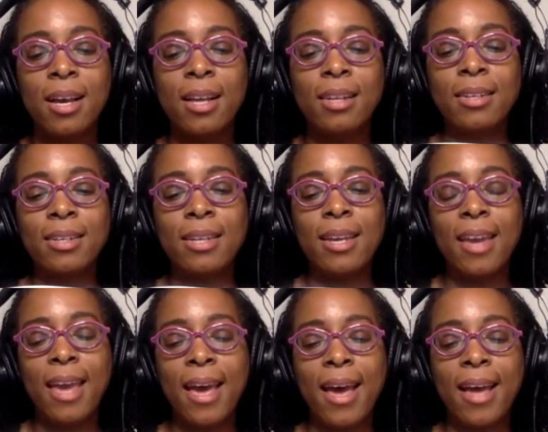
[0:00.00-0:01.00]
Looking
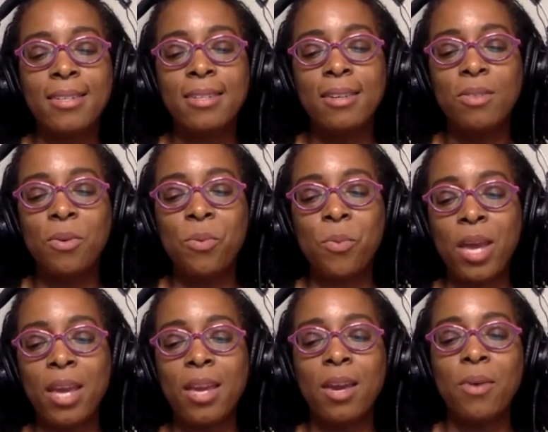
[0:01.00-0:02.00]
at the
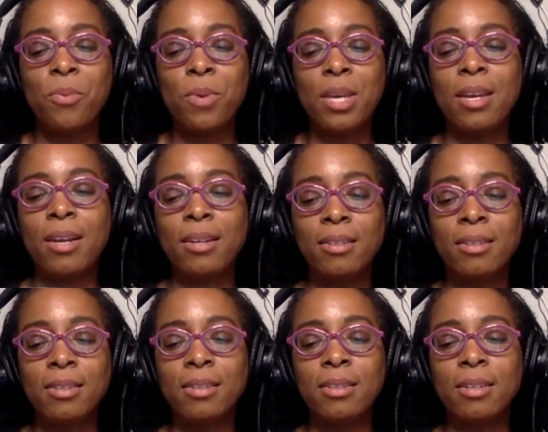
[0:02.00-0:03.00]
way we
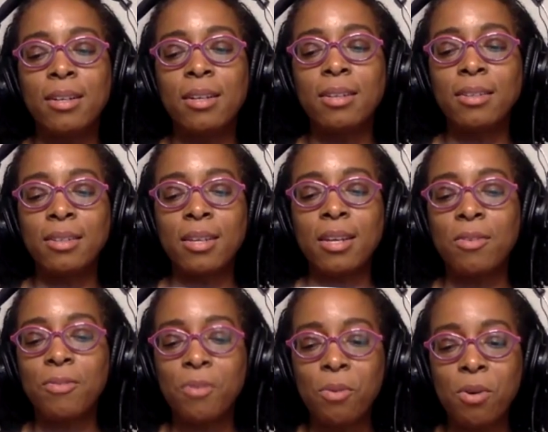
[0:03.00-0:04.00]
look, looking
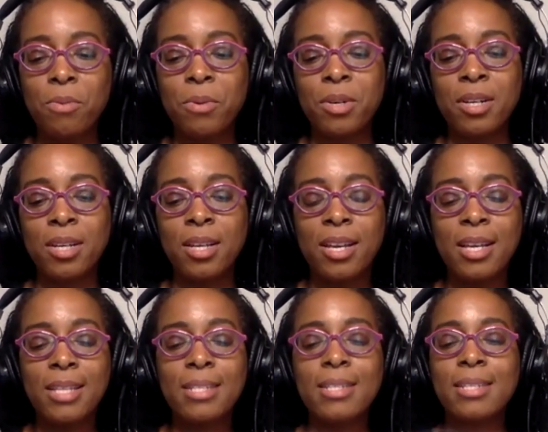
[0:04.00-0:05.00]
forward,
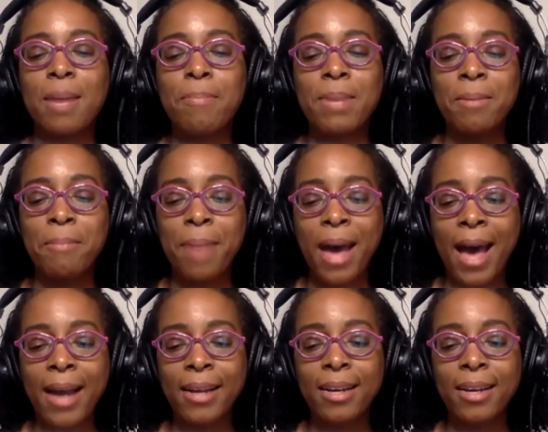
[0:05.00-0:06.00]
stepping
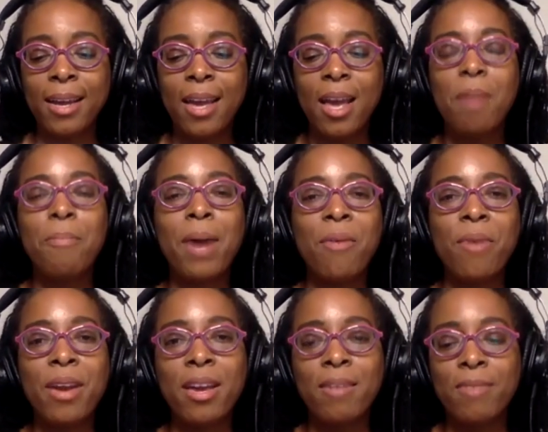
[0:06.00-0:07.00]
back, by
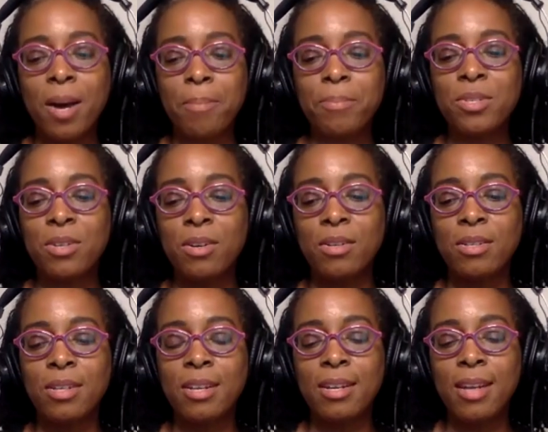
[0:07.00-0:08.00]
way of upturned
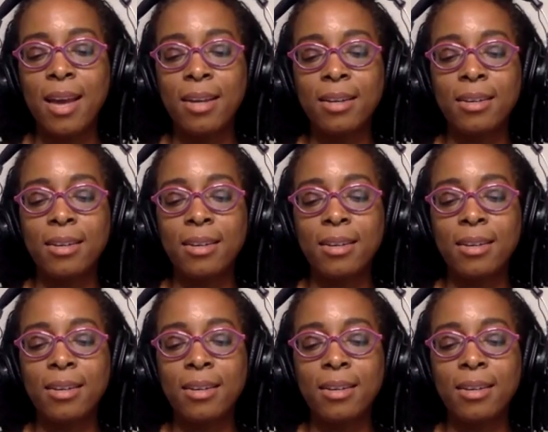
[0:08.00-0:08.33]
neck,